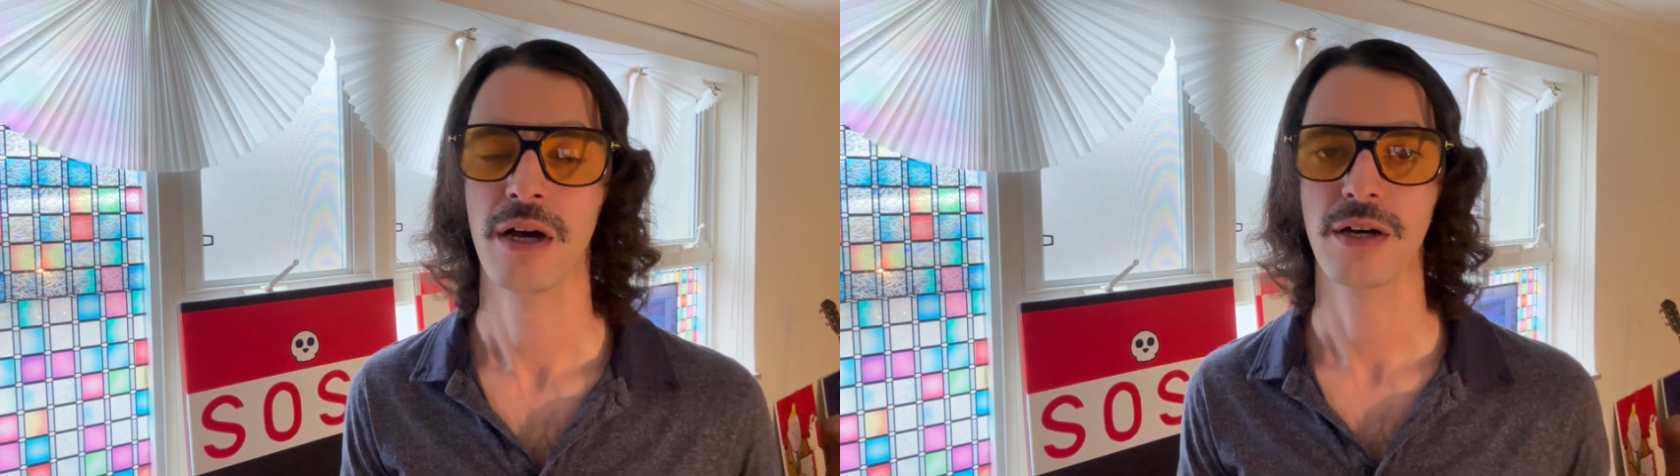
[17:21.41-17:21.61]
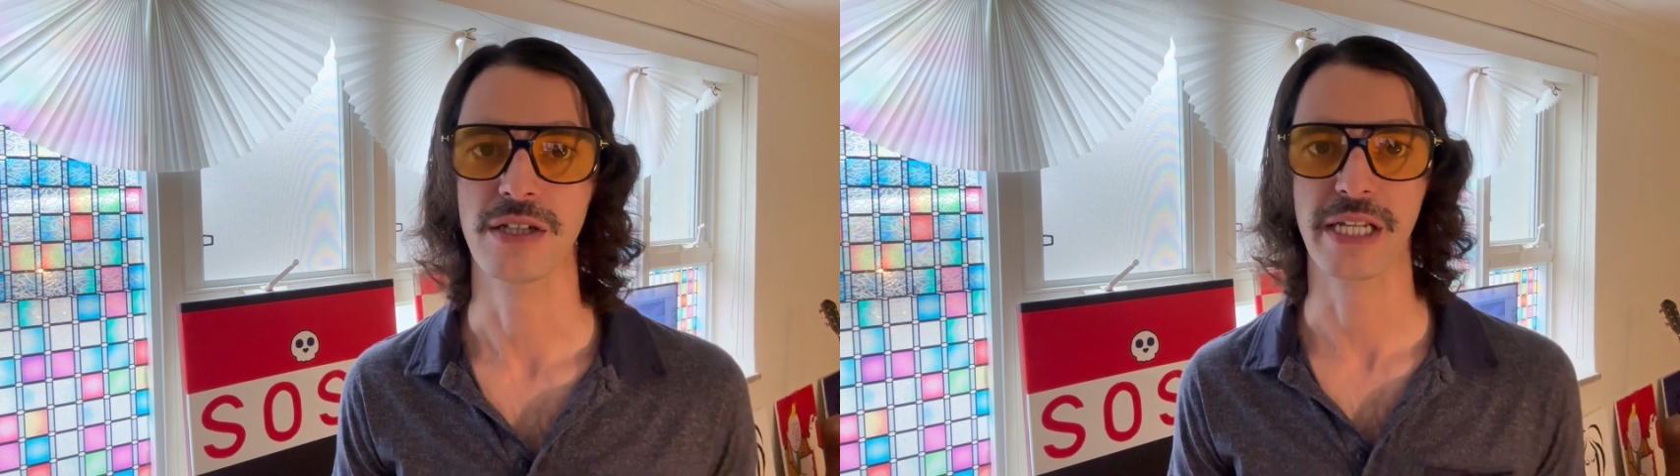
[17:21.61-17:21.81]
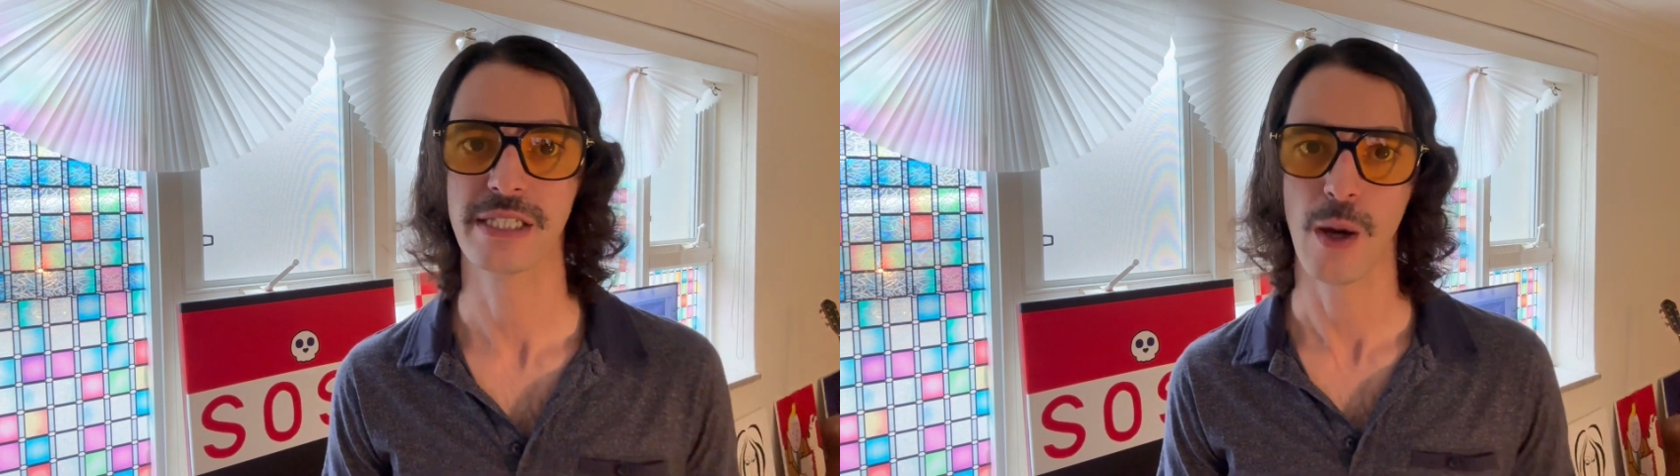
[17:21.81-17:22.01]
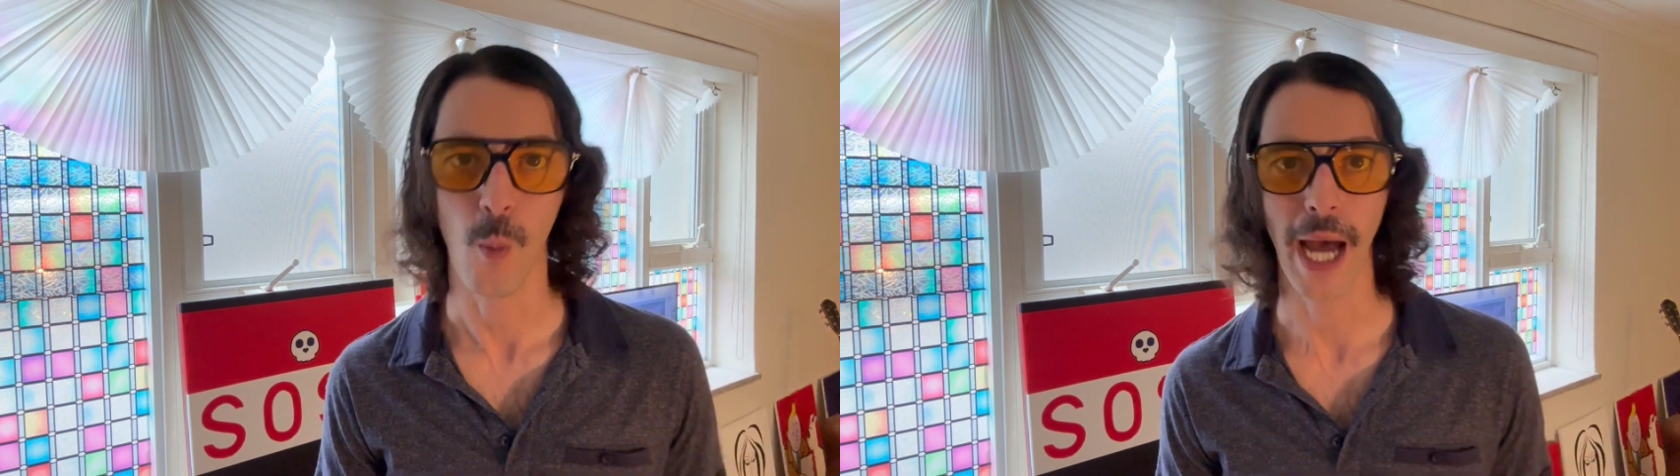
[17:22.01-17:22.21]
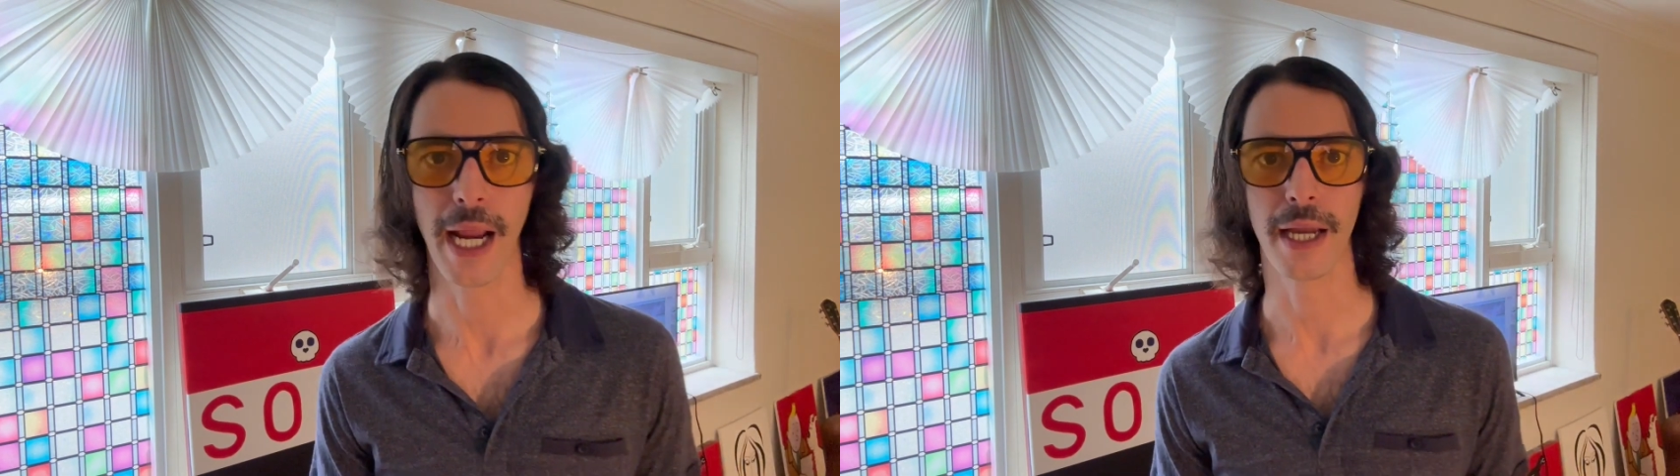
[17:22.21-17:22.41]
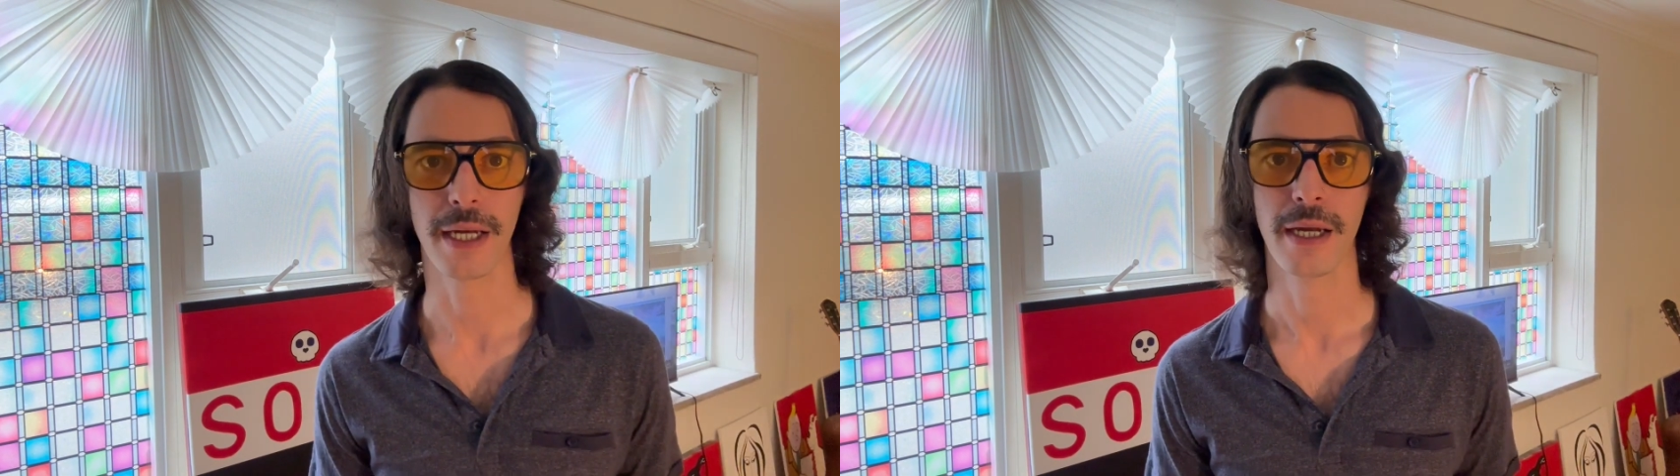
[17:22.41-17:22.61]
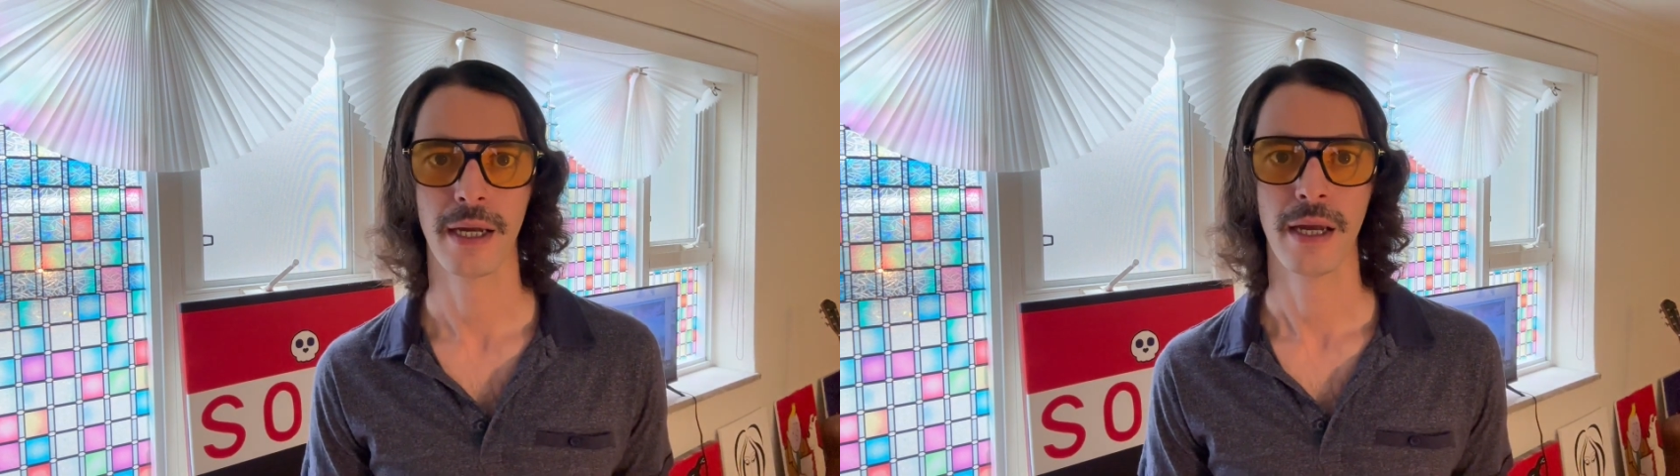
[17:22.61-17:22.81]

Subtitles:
Cause it's a wedding.